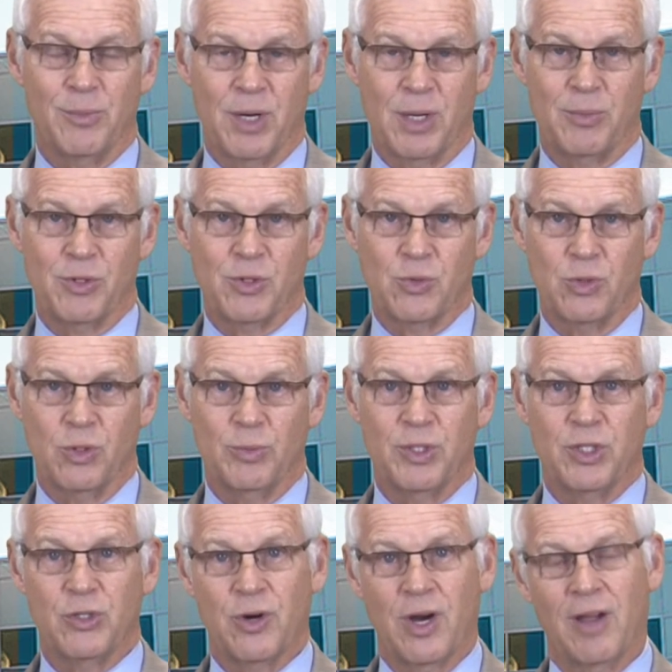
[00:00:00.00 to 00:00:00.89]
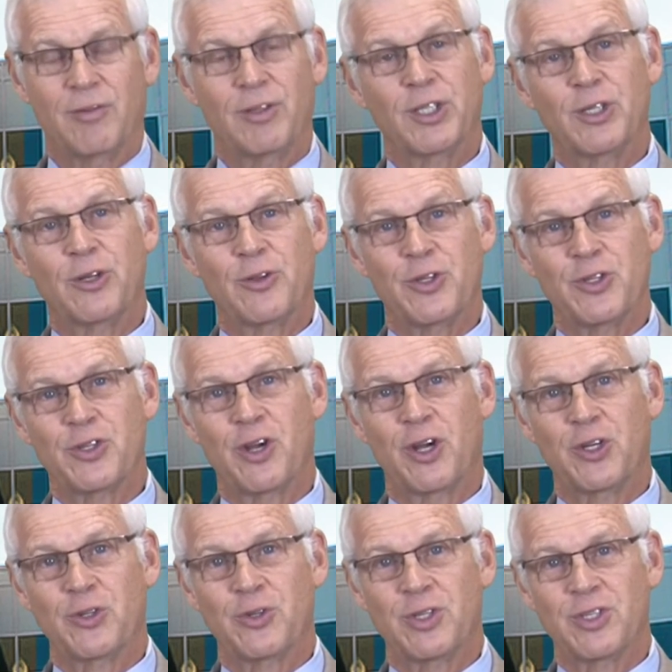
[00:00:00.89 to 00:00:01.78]
members will be traveling to these
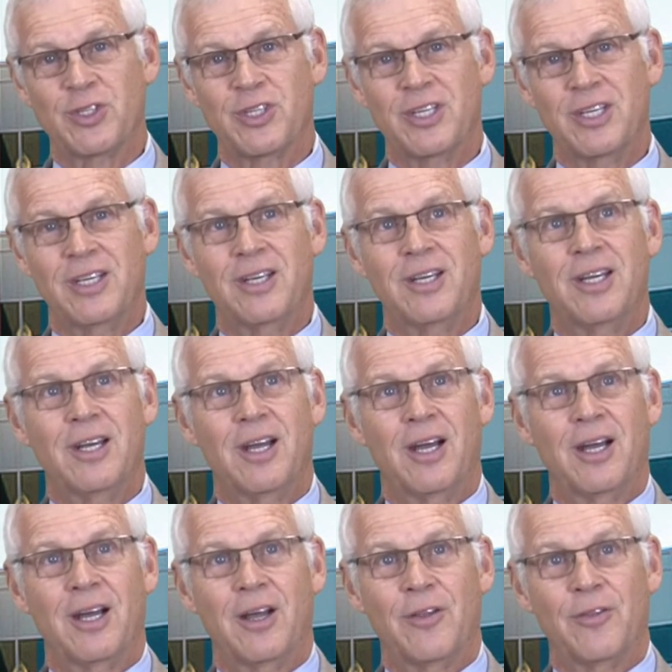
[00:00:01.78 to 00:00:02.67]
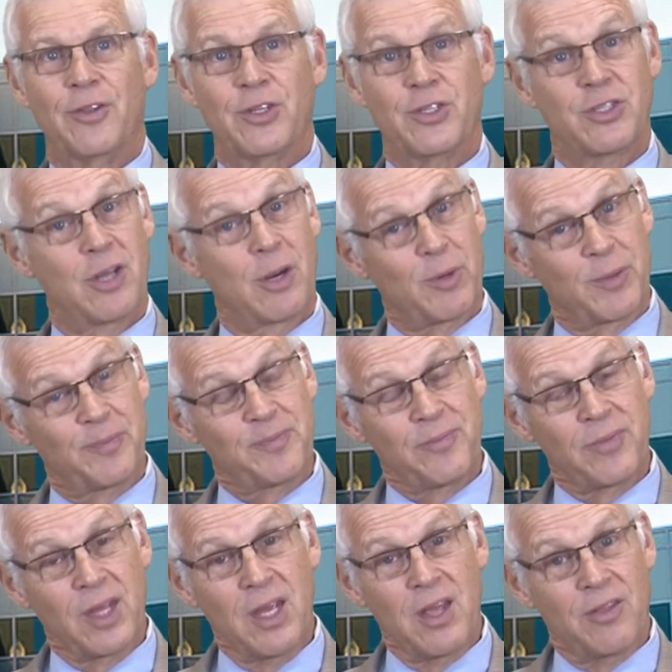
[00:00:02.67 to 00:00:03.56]
countries uh, this summer.
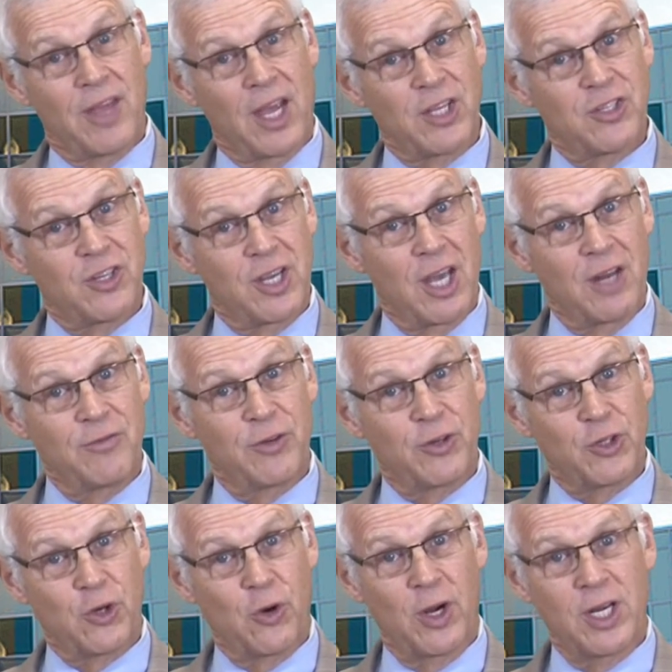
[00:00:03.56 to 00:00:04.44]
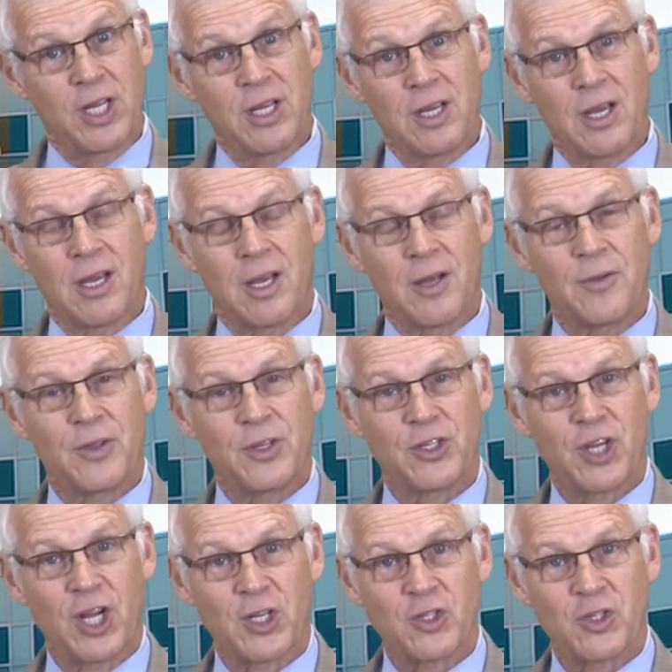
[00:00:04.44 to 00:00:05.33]
Thanks again for joining uh,
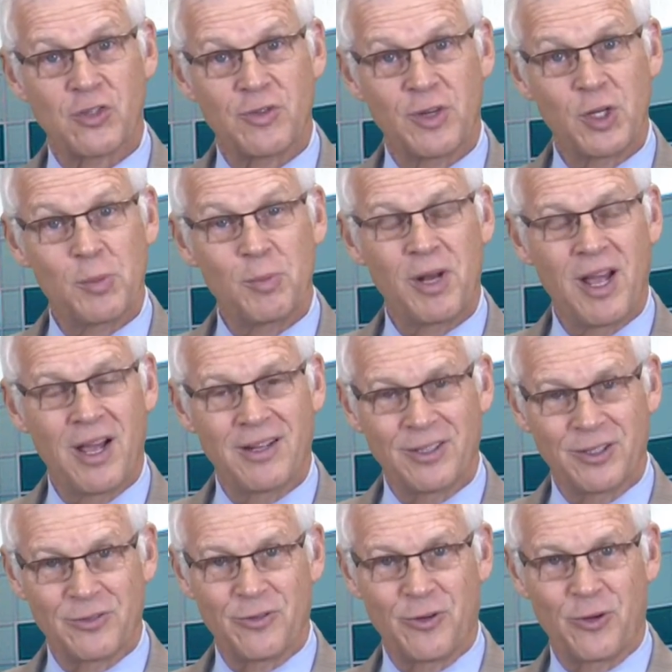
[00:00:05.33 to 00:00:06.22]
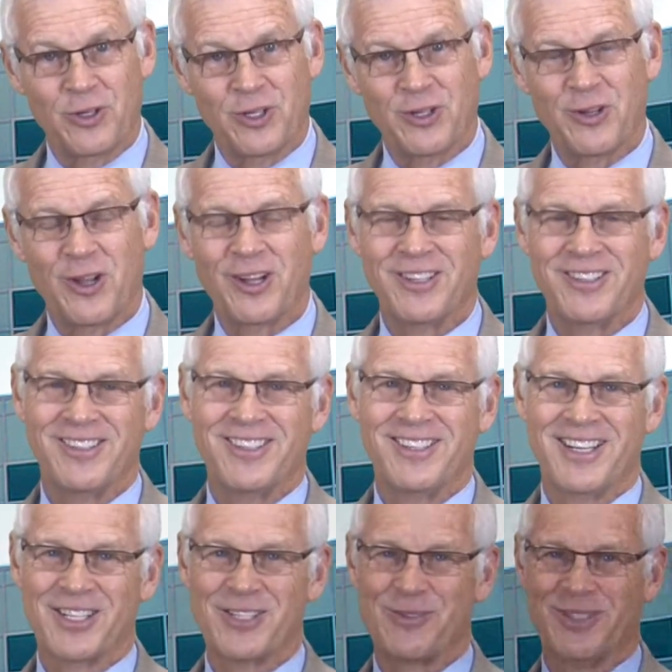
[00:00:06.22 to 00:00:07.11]
the Chancellor's video blog. Look forward to talking to
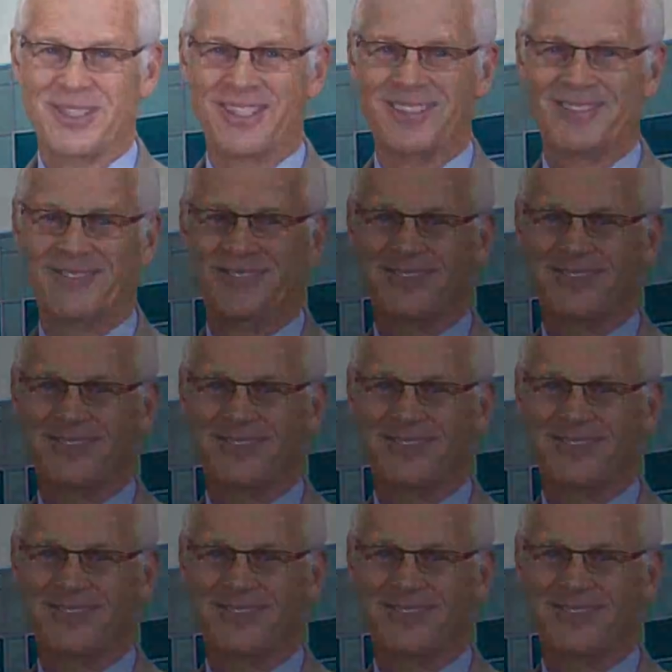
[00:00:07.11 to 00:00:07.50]
you next week.